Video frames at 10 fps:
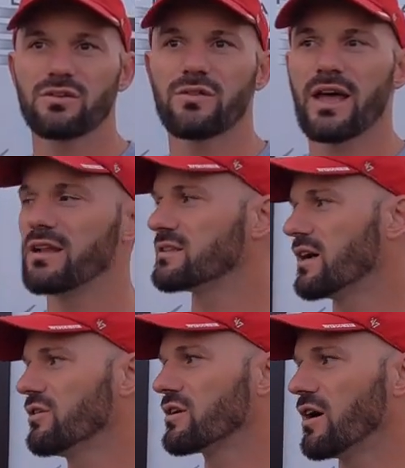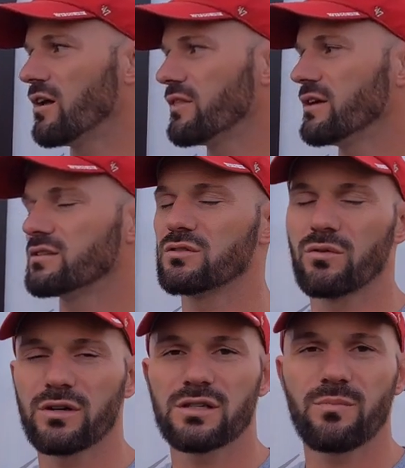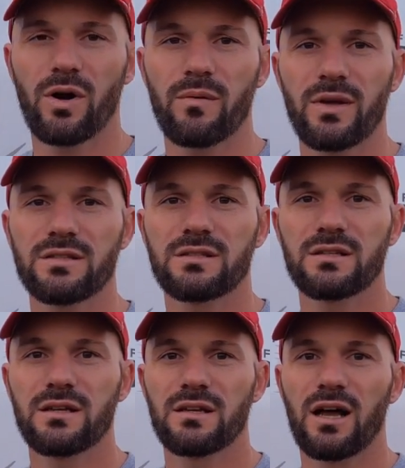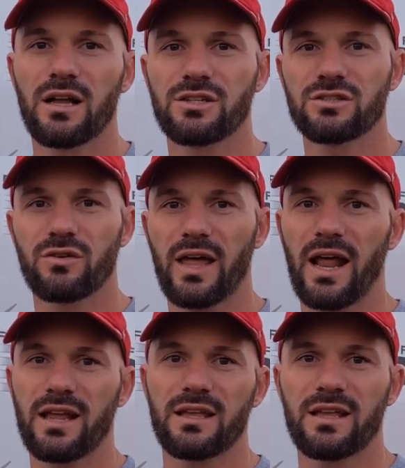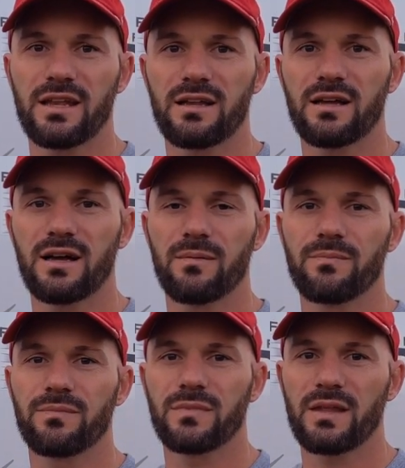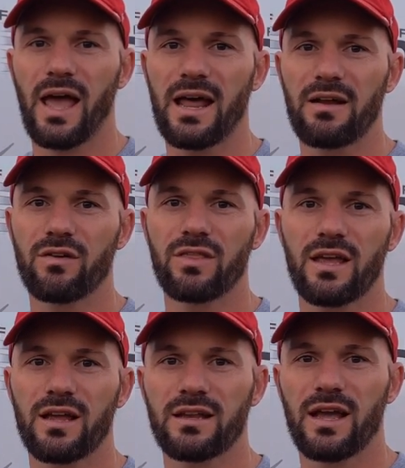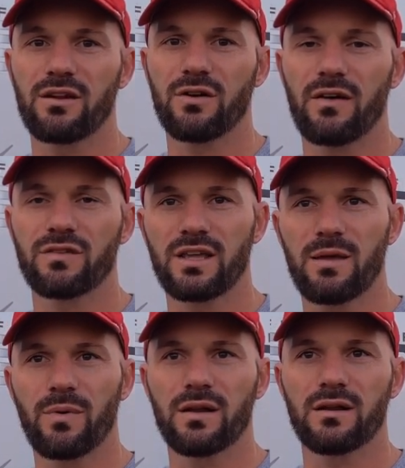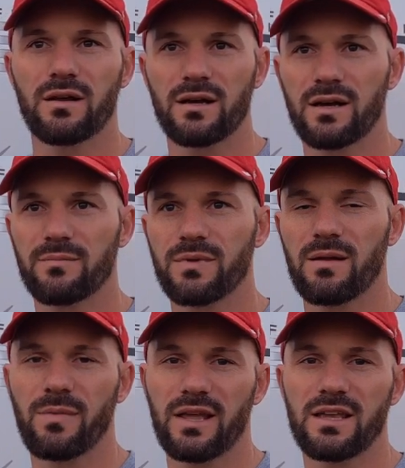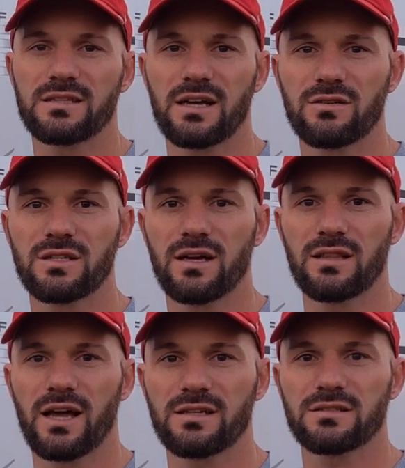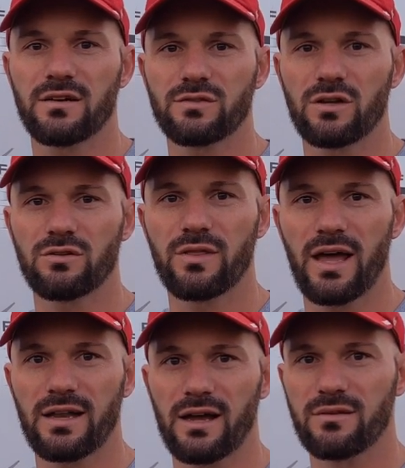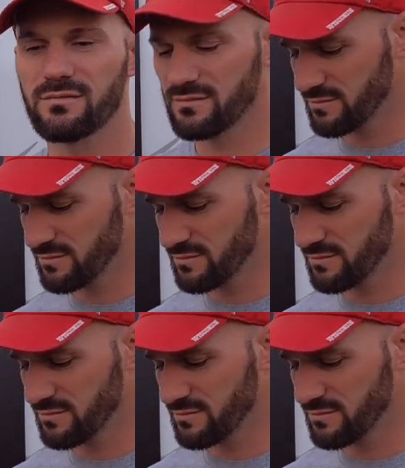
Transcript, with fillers: I'll do then is unhook all the storage compartments. Uh, just so that I can get um, add everything, and I don't have to keep on um, getting my keys out to unlock stuff. So I'll do that now.